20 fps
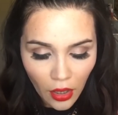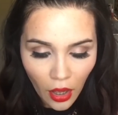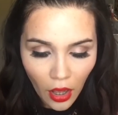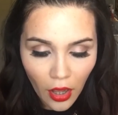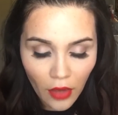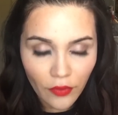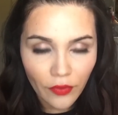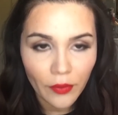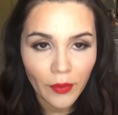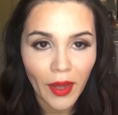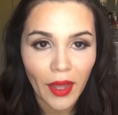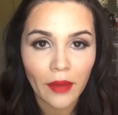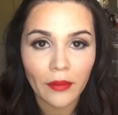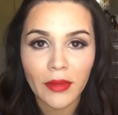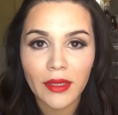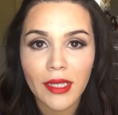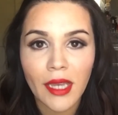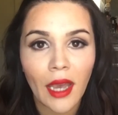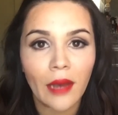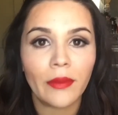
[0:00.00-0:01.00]
off my
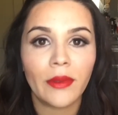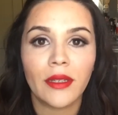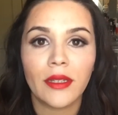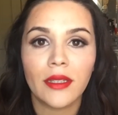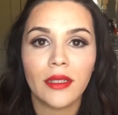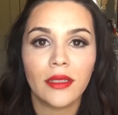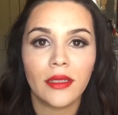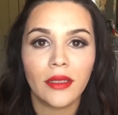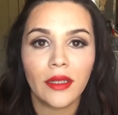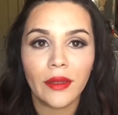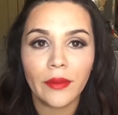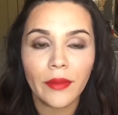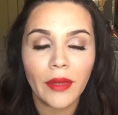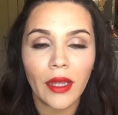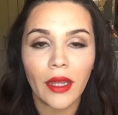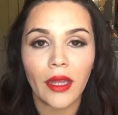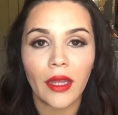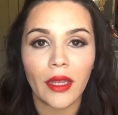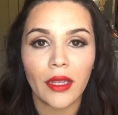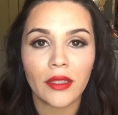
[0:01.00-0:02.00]
metabolism.
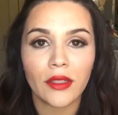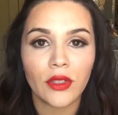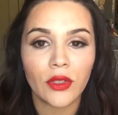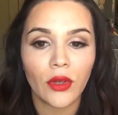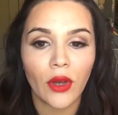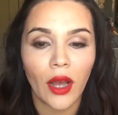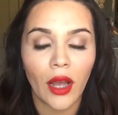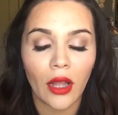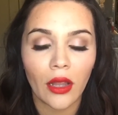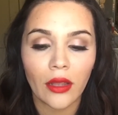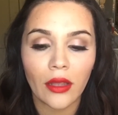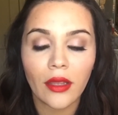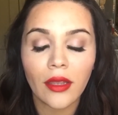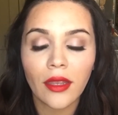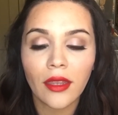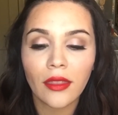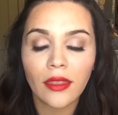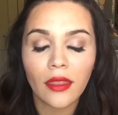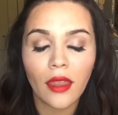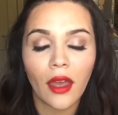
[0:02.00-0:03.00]
And so
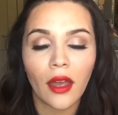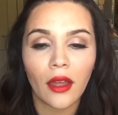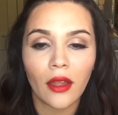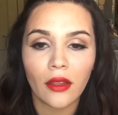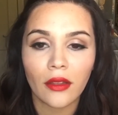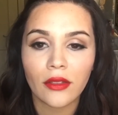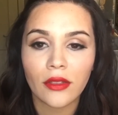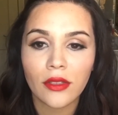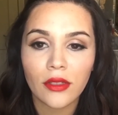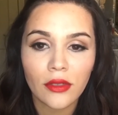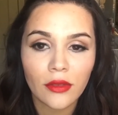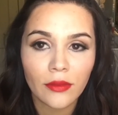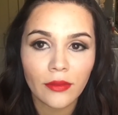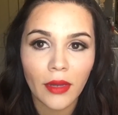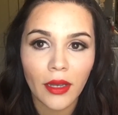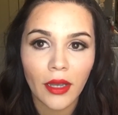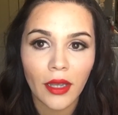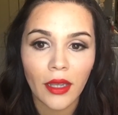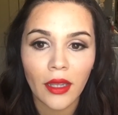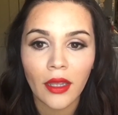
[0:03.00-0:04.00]
I'll do
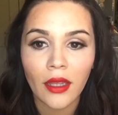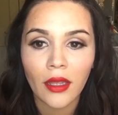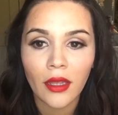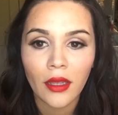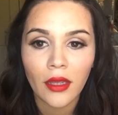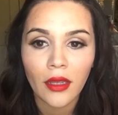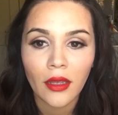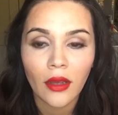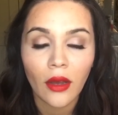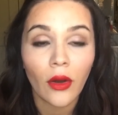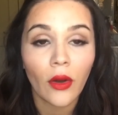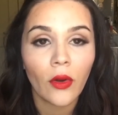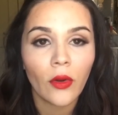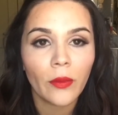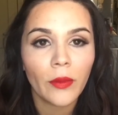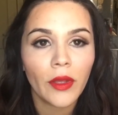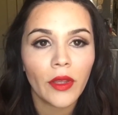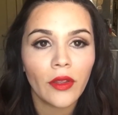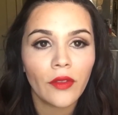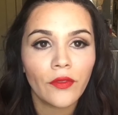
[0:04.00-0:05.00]
my
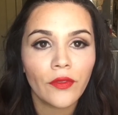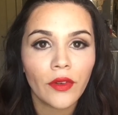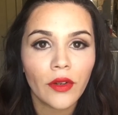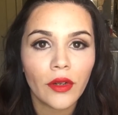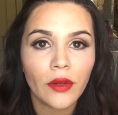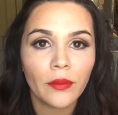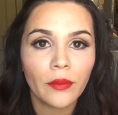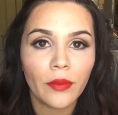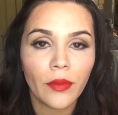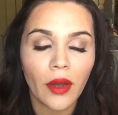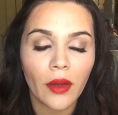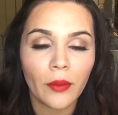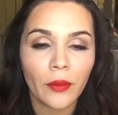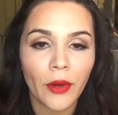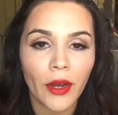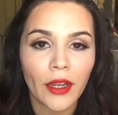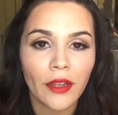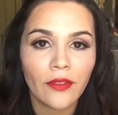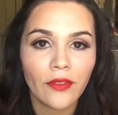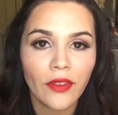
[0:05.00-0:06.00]
oatmeal for
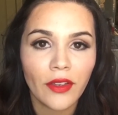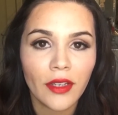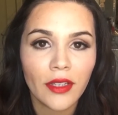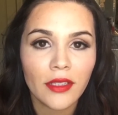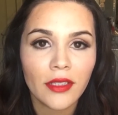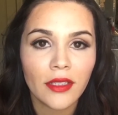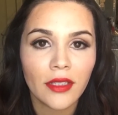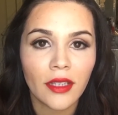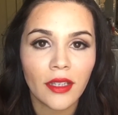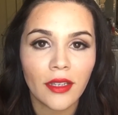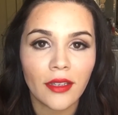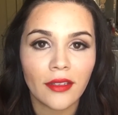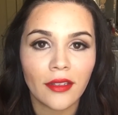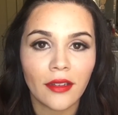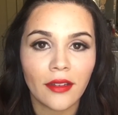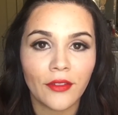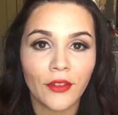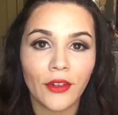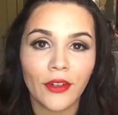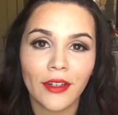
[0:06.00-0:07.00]
breakfast, and
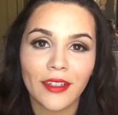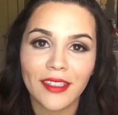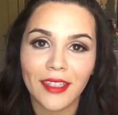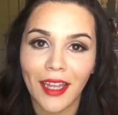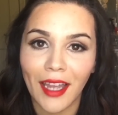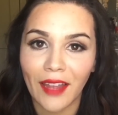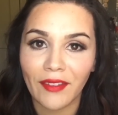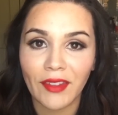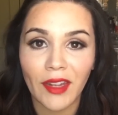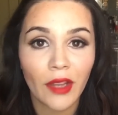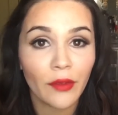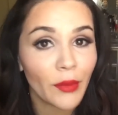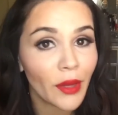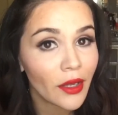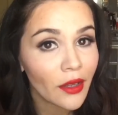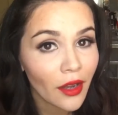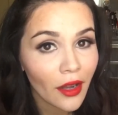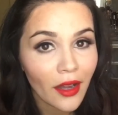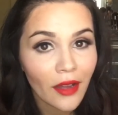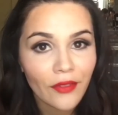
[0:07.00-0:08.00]
of course I have to have my
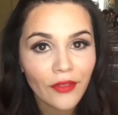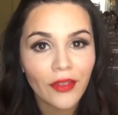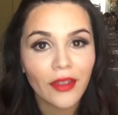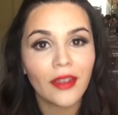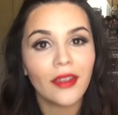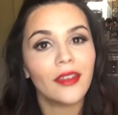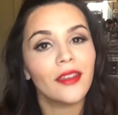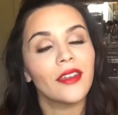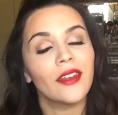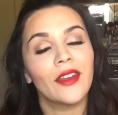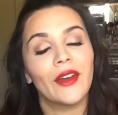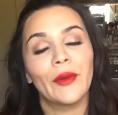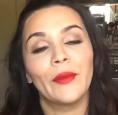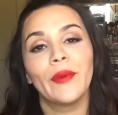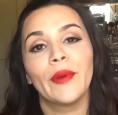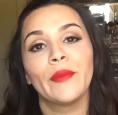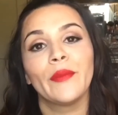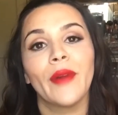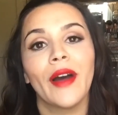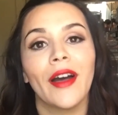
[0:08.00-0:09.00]
coffee.
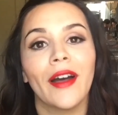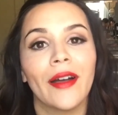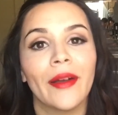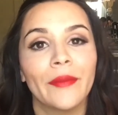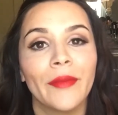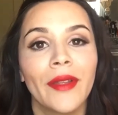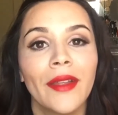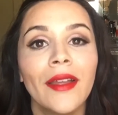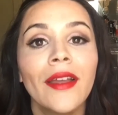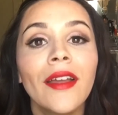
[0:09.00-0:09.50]
I'm a mom